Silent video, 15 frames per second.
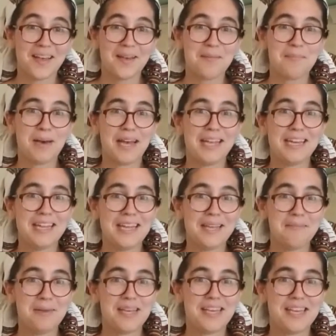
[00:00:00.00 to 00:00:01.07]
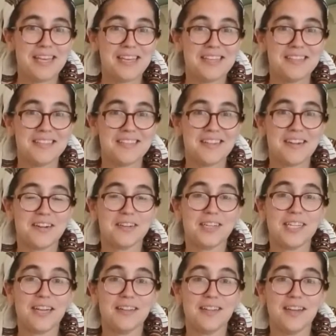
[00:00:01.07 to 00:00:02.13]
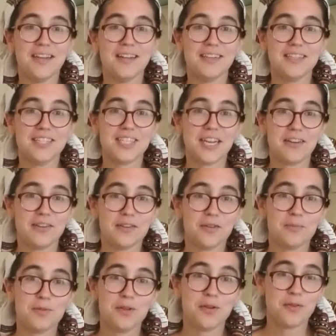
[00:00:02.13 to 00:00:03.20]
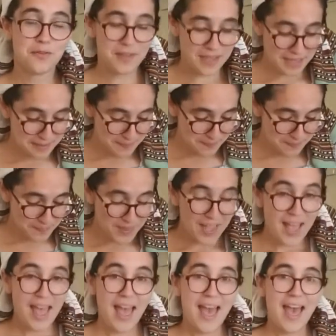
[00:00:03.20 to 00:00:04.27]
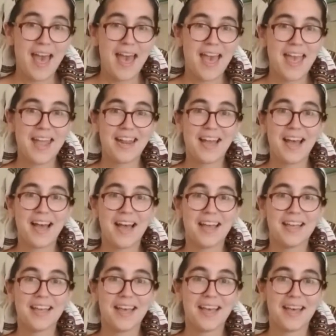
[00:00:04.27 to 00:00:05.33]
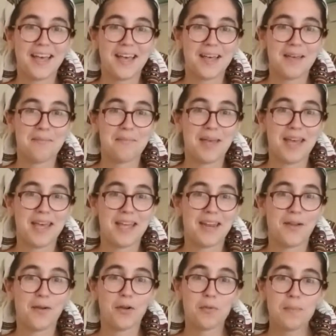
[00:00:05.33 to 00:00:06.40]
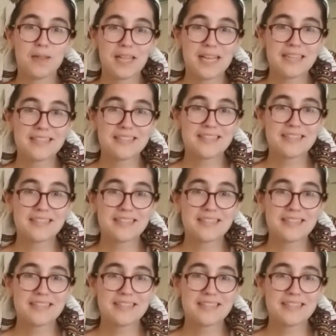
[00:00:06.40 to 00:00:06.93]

My name is Ariela Sharon Yomtovian, and I am an herbalist